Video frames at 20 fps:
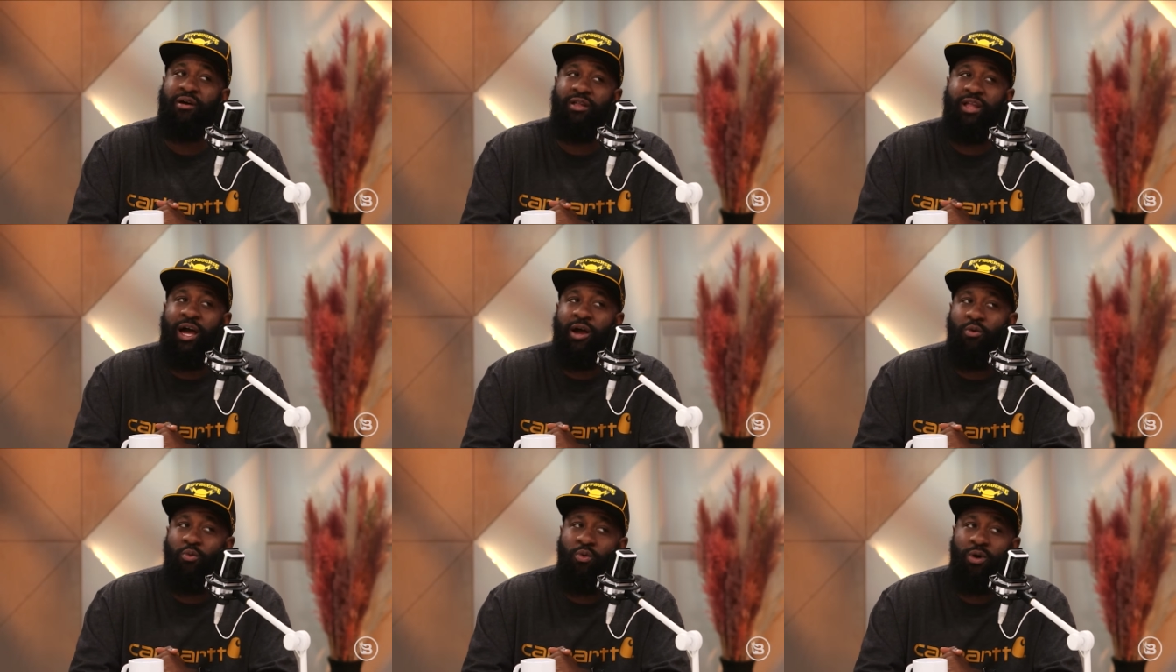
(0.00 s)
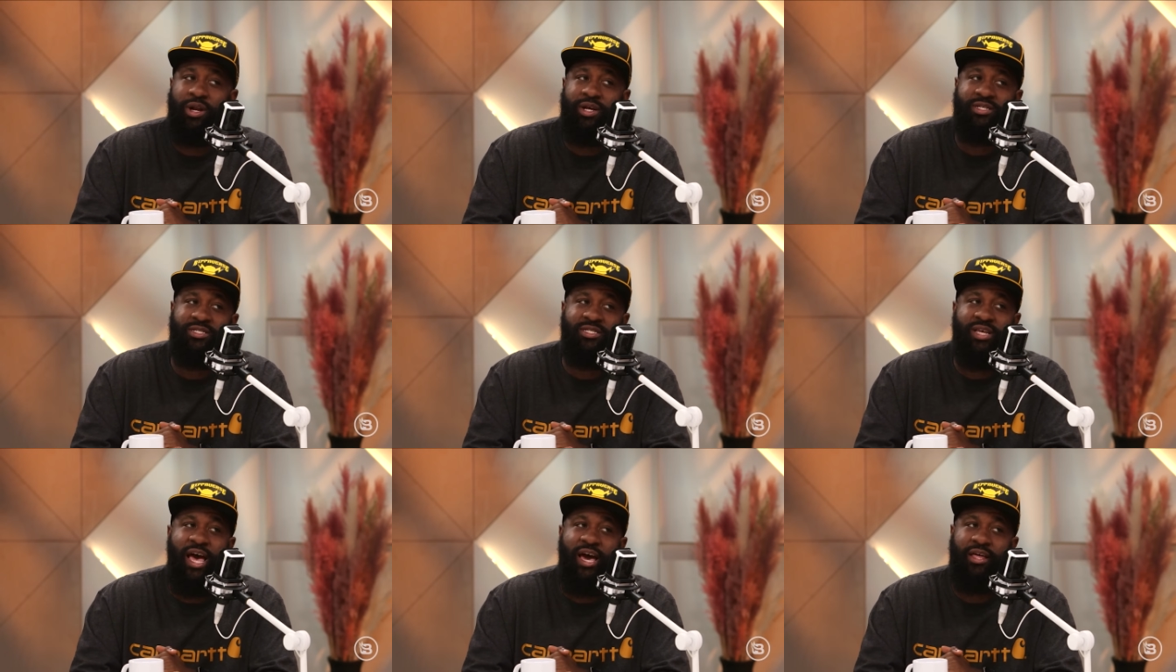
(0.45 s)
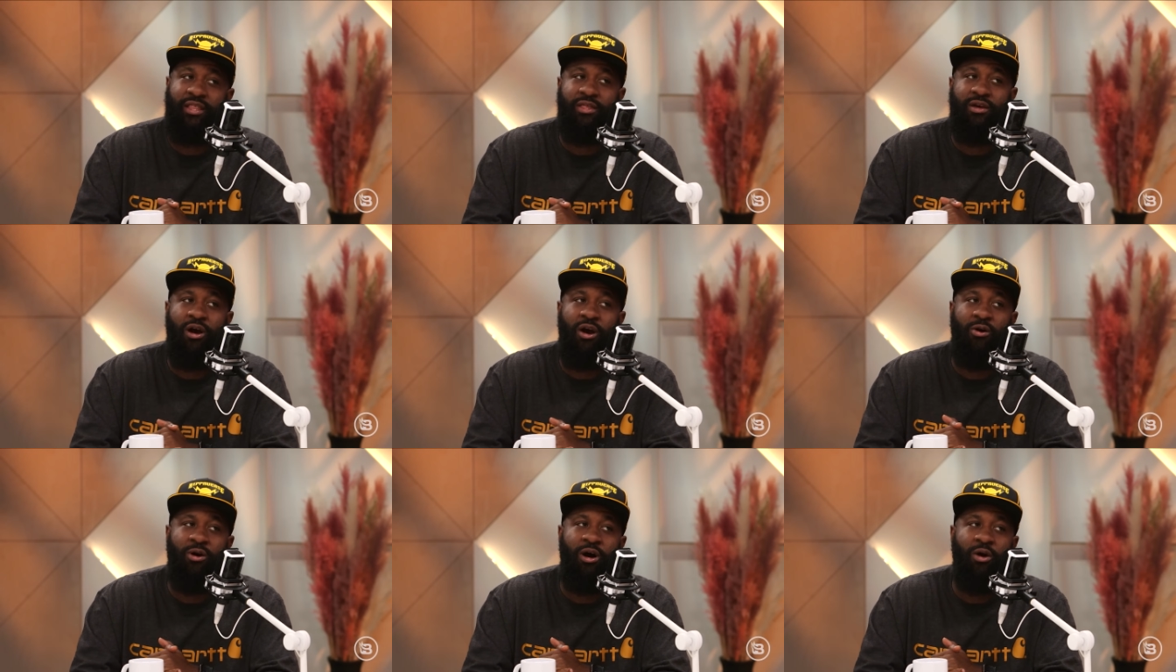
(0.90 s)
like, what exactly
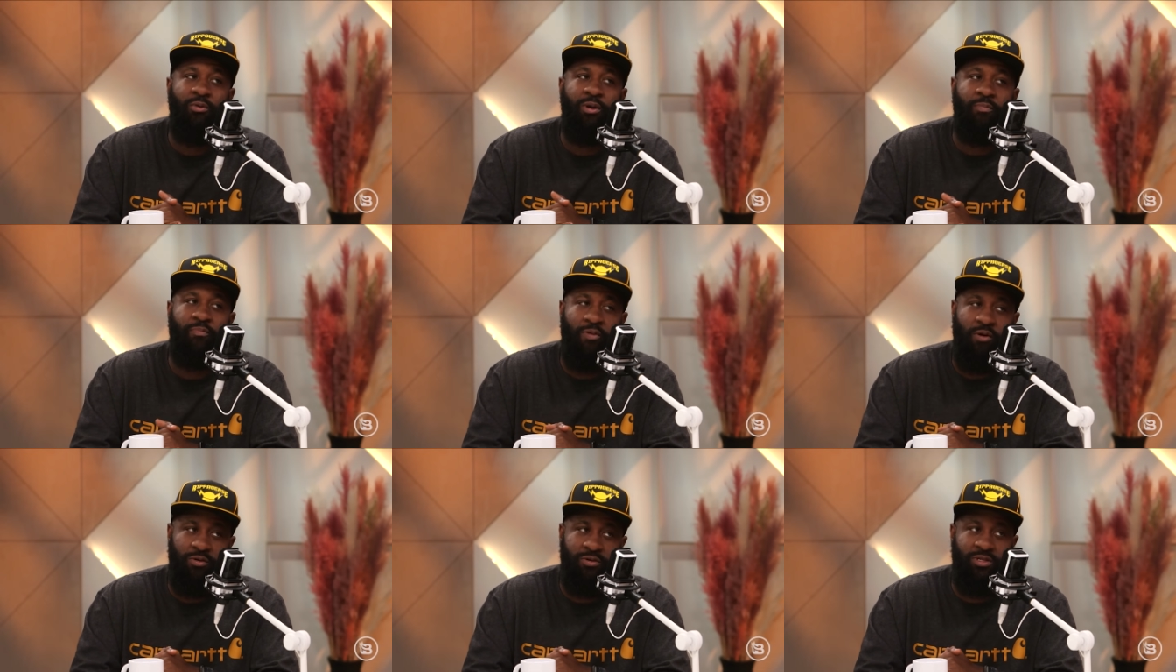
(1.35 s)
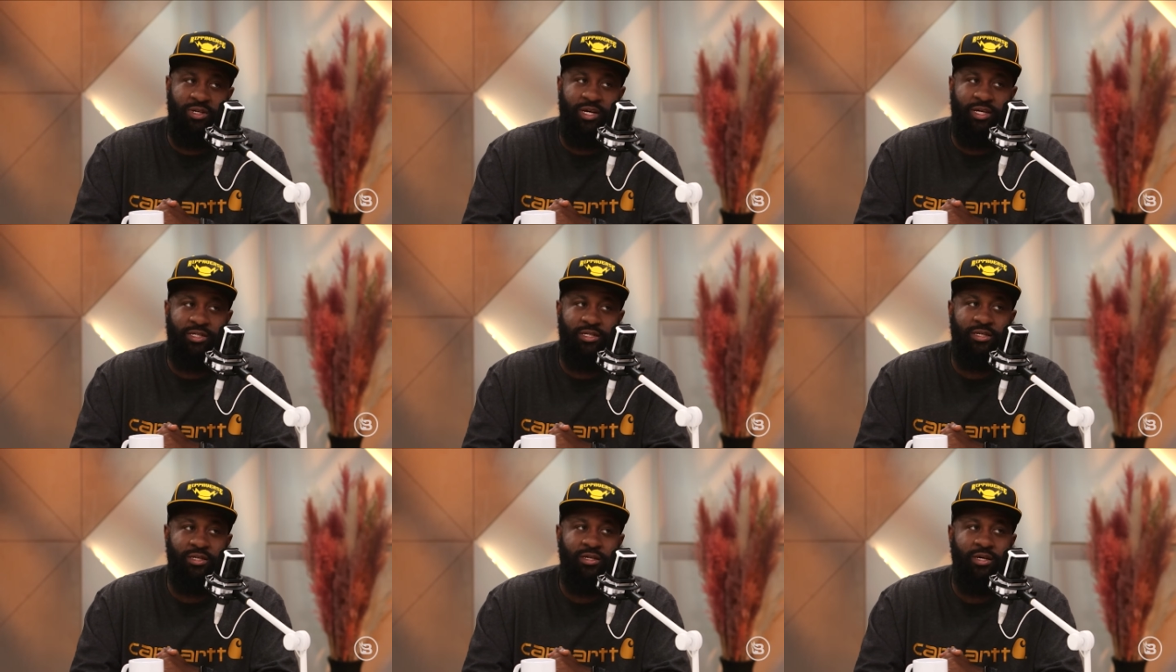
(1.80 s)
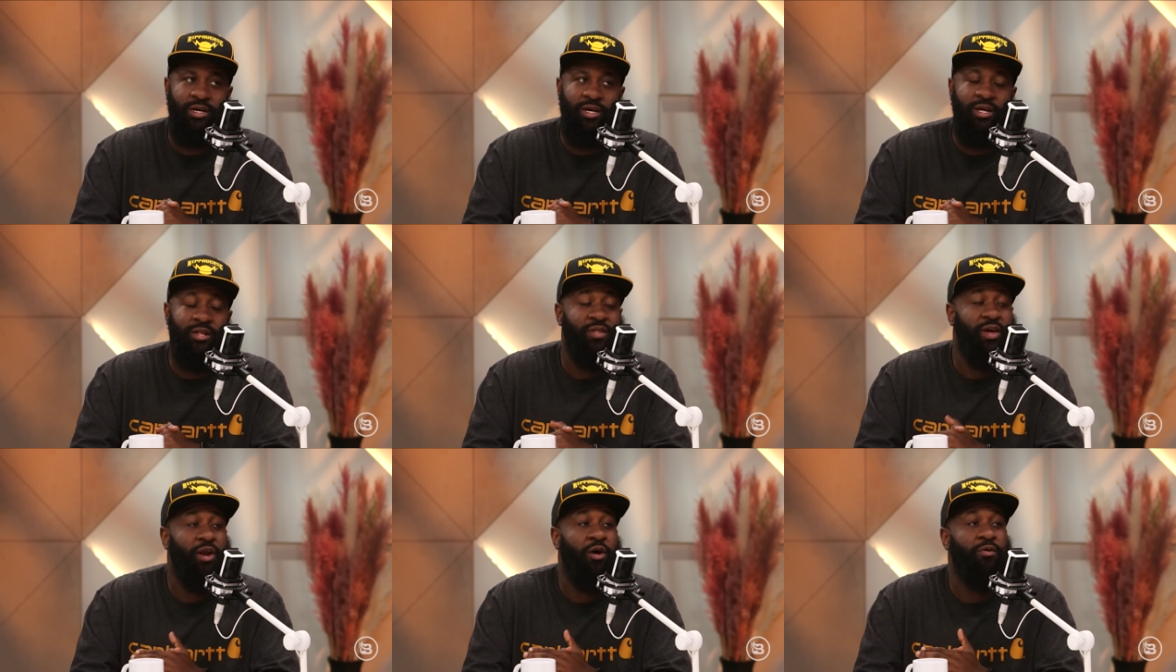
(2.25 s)
are we protesting?
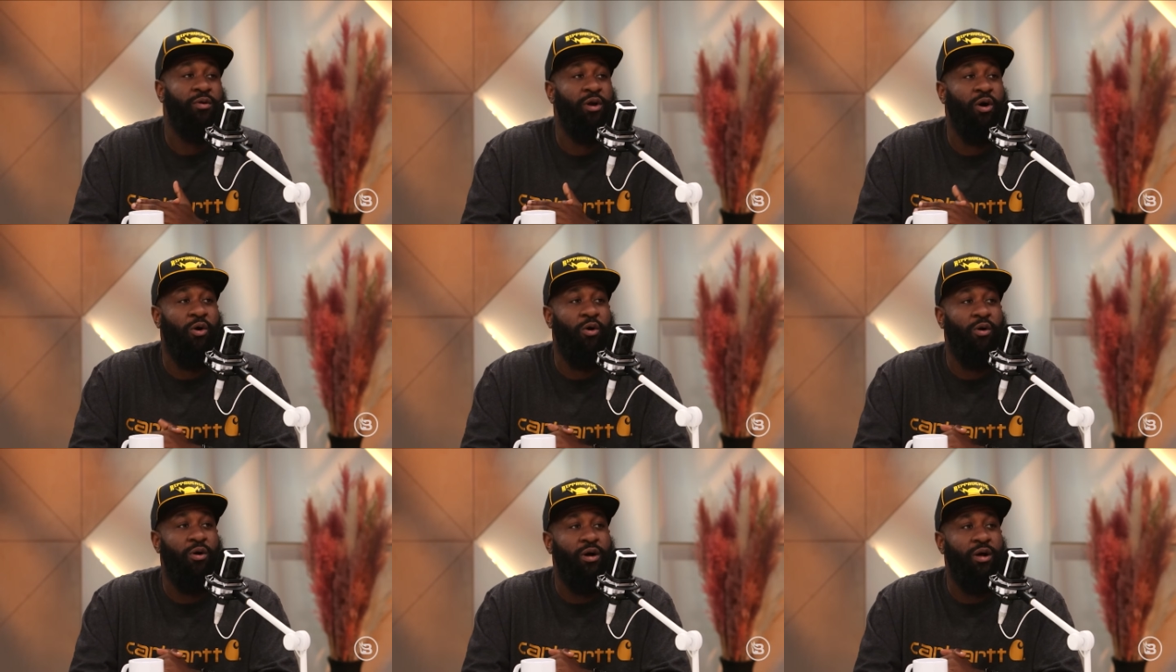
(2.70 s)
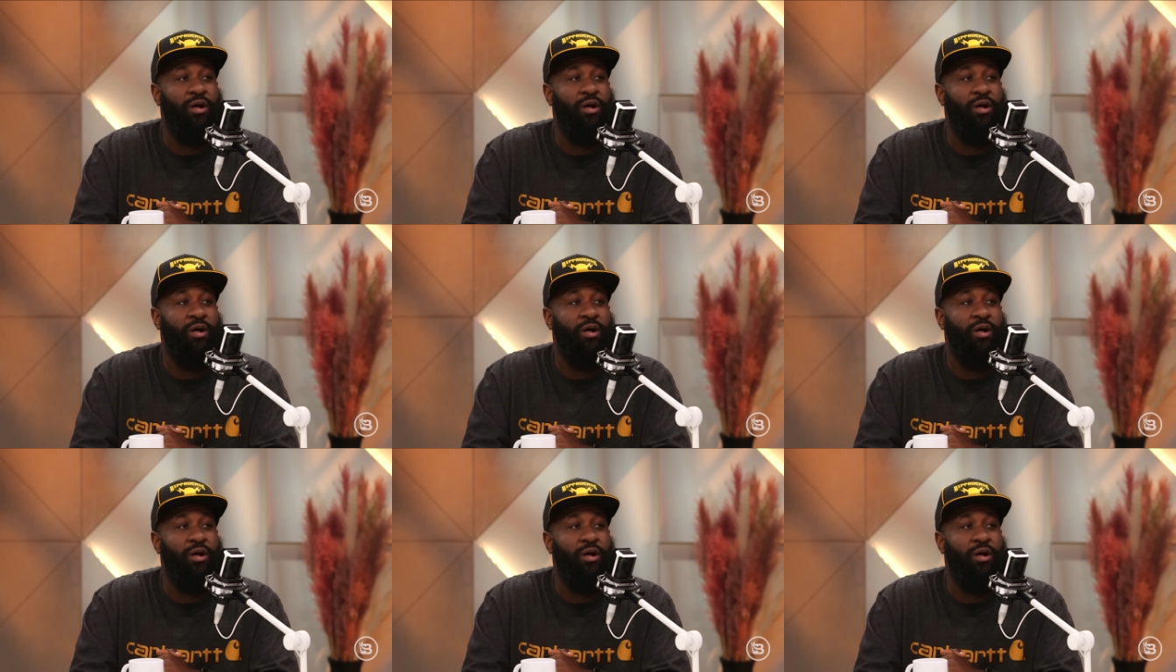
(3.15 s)
They don't know.